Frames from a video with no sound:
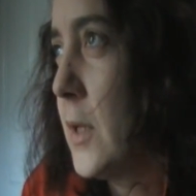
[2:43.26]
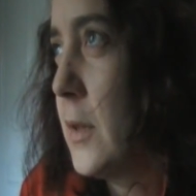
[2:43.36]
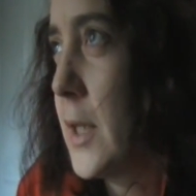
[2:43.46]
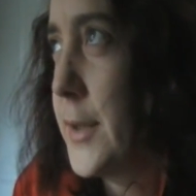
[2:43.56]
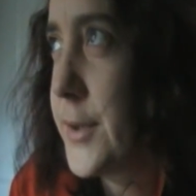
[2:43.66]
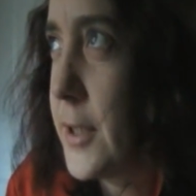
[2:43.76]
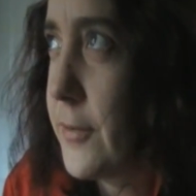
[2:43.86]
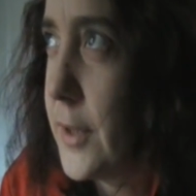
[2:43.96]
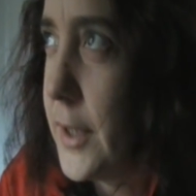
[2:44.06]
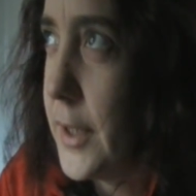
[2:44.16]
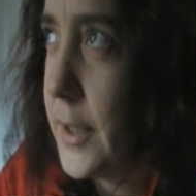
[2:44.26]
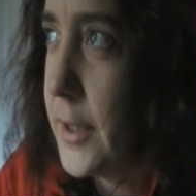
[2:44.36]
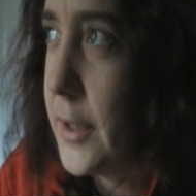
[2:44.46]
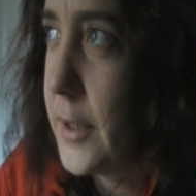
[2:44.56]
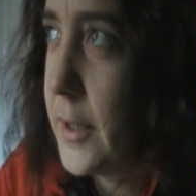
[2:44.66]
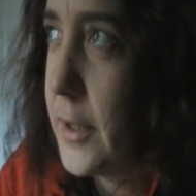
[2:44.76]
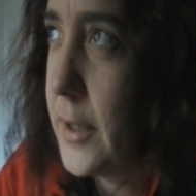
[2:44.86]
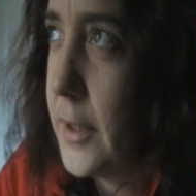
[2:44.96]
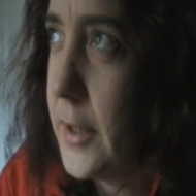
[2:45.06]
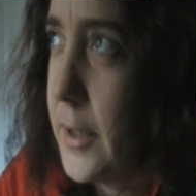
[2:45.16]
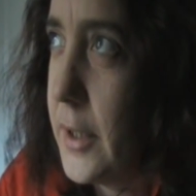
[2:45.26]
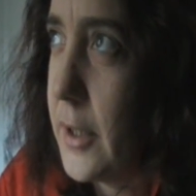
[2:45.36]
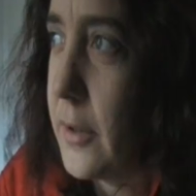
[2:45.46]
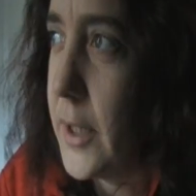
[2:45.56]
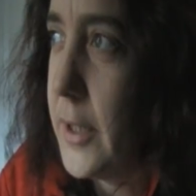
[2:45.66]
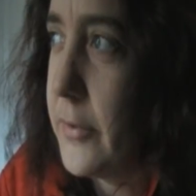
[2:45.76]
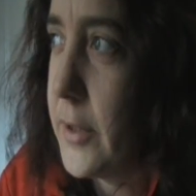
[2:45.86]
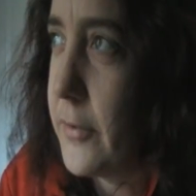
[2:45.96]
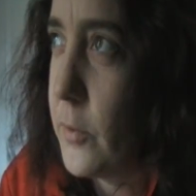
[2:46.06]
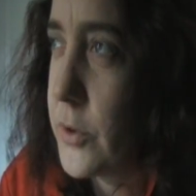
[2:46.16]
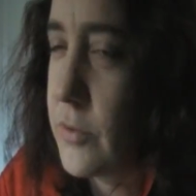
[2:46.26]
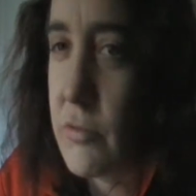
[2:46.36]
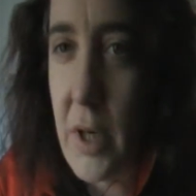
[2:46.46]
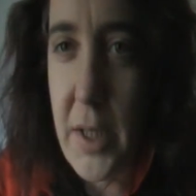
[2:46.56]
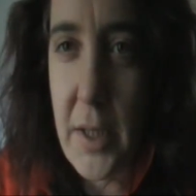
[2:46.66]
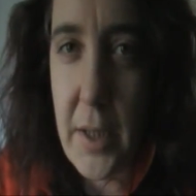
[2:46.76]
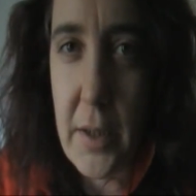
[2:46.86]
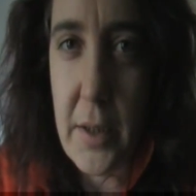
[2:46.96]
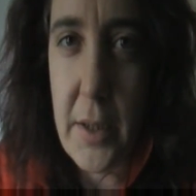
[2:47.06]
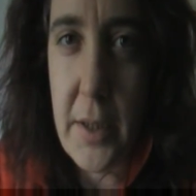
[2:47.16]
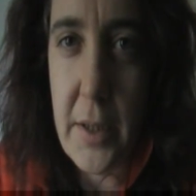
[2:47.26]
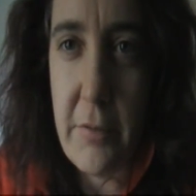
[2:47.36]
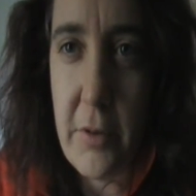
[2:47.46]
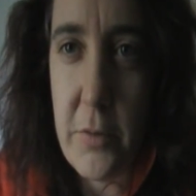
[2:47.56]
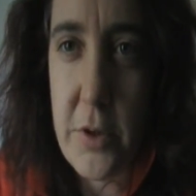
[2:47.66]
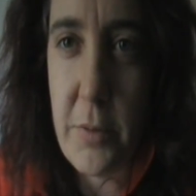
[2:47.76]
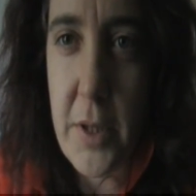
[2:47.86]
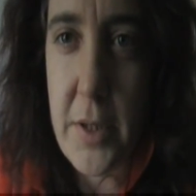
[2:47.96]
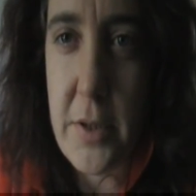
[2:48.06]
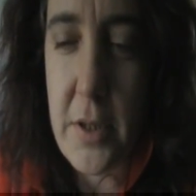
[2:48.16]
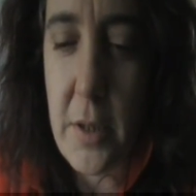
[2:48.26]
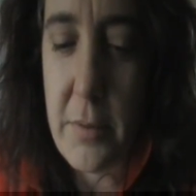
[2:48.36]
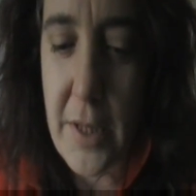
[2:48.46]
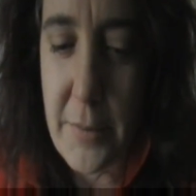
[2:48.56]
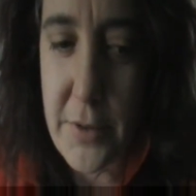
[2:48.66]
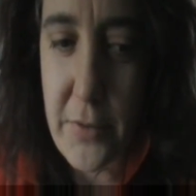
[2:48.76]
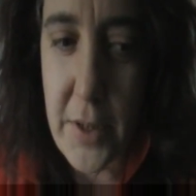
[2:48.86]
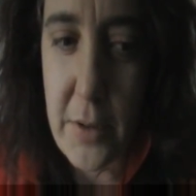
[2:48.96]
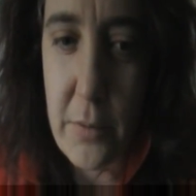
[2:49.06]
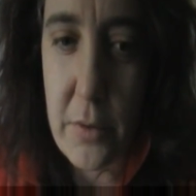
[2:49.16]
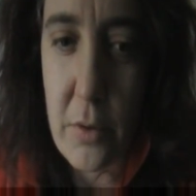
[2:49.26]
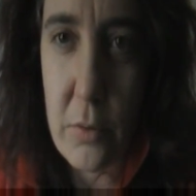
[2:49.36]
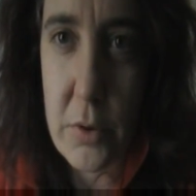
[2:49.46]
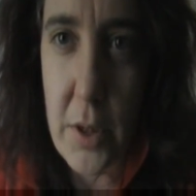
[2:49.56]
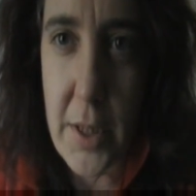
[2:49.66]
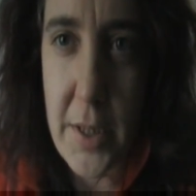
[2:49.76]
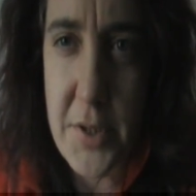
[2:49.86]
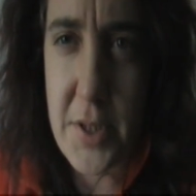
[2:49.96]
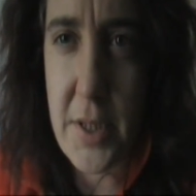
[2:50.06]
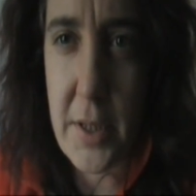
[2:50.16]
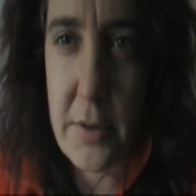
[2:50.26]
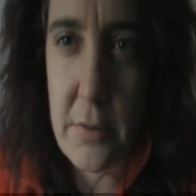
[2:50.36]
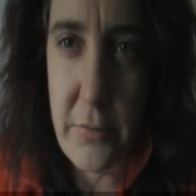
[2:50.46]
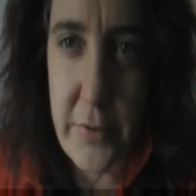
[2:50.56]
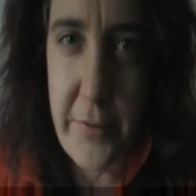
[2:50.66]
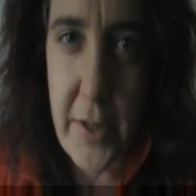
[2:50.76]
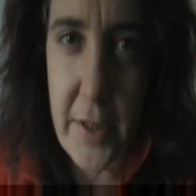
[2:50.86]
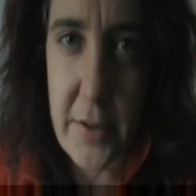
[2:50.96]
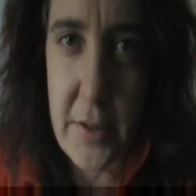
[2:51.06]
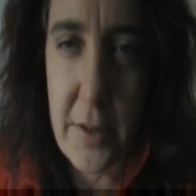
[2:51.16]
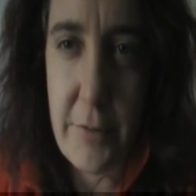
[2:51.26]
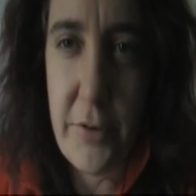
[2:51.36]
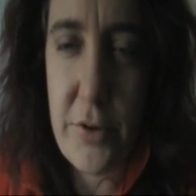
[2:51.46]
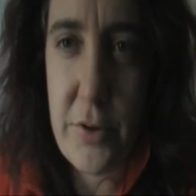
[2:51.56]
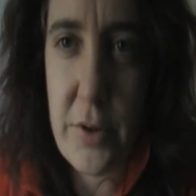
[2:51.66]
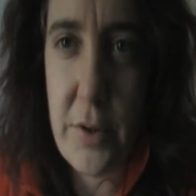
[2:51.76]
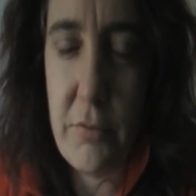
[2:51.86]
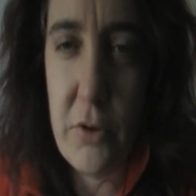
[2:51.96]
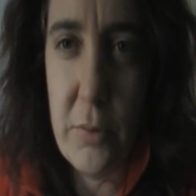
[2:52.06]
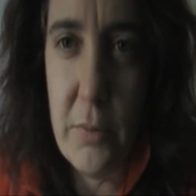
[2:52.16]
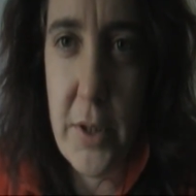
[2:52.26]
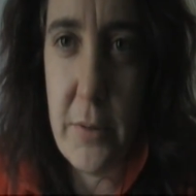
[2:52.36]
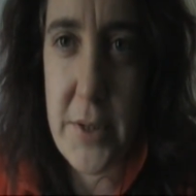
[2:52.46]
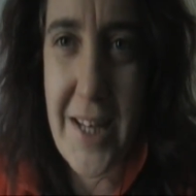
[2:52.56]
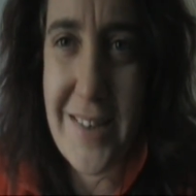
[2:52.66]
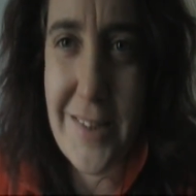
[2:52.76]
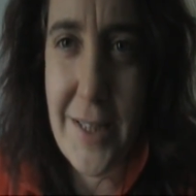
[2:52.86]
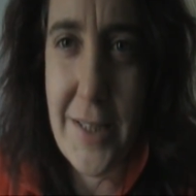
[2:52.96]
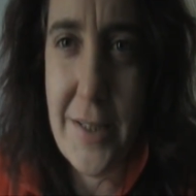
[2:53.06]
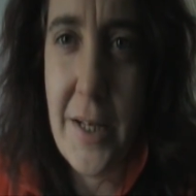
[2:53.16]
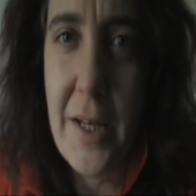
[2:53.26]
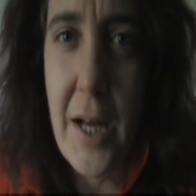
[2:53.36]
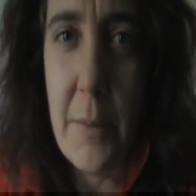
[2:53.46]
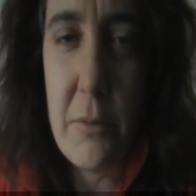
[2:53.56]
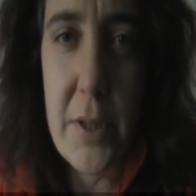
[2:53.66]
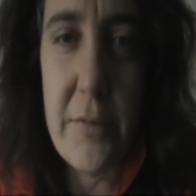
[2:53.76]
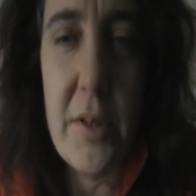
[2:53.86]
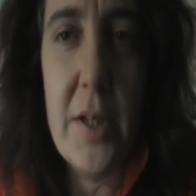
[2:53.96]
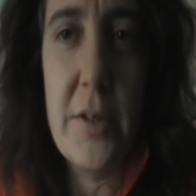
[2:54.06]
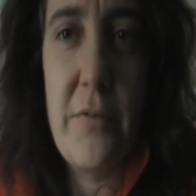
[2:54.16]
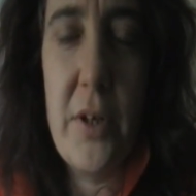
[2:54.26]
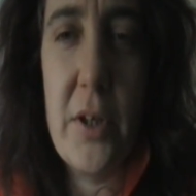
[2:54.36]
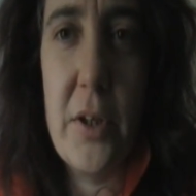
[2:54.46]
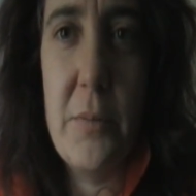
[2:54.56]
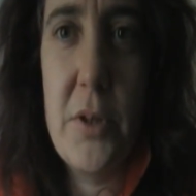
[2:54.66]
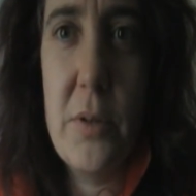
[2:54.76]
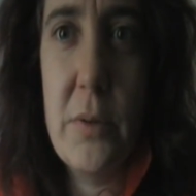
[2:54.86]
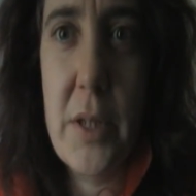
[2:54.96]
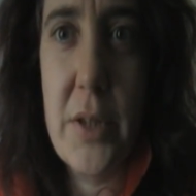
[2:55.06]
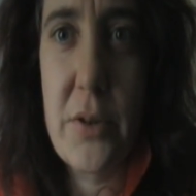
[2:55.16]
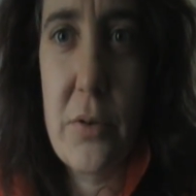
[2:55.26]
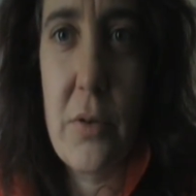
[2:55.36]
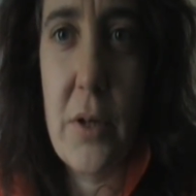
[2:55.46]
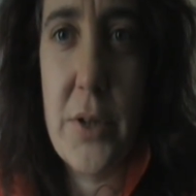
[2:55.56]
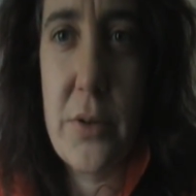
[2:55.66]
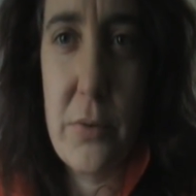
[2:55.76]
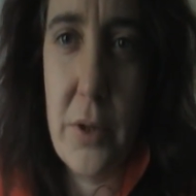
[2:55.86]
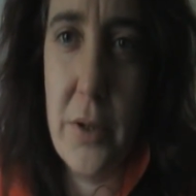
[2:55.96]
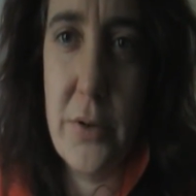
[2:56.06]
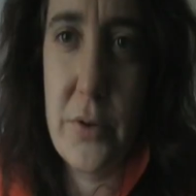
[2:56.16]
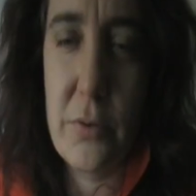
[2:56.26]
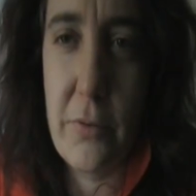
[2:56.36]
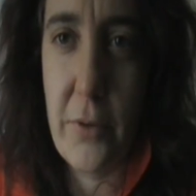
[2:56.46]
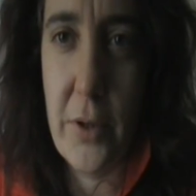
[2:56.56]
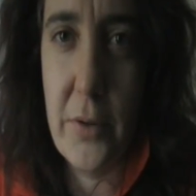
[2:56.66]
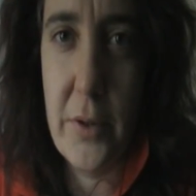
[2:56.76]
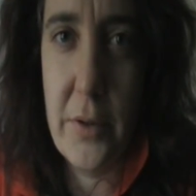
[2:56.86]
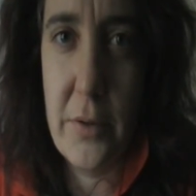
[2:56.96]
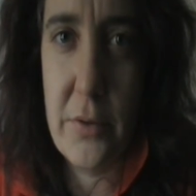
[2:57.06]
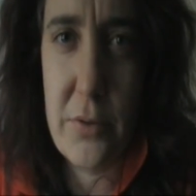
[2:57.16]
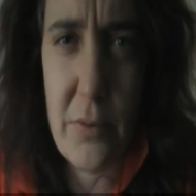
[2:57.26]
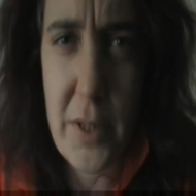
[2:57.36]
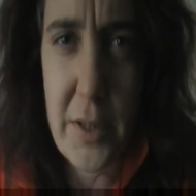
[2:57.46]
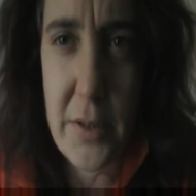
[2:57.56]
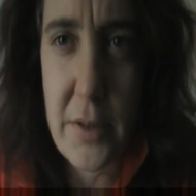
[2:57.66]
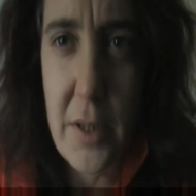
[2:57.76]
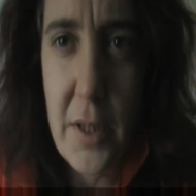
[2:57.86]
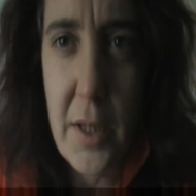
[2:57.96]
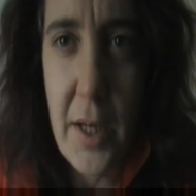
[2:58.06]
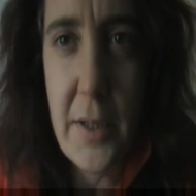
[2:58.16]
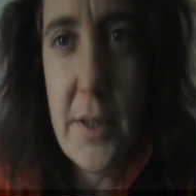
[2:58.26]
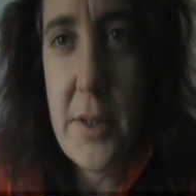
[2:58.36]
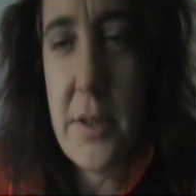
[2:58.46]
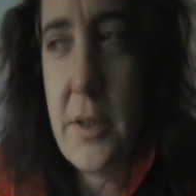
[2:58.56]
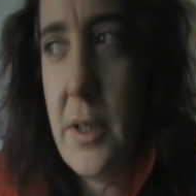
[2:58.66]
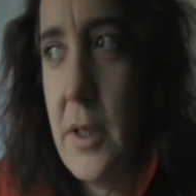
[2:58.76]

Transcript: that's definitely, you know, even if it wasn't raining, if it was sprayed into the upper atmosphere, it would cause like an acidic sort of effect. Now, if you stood in a room where there was acid and breathed in its fumes, you would get sore eyes, sore nose, sore throat, and sore ears. And this is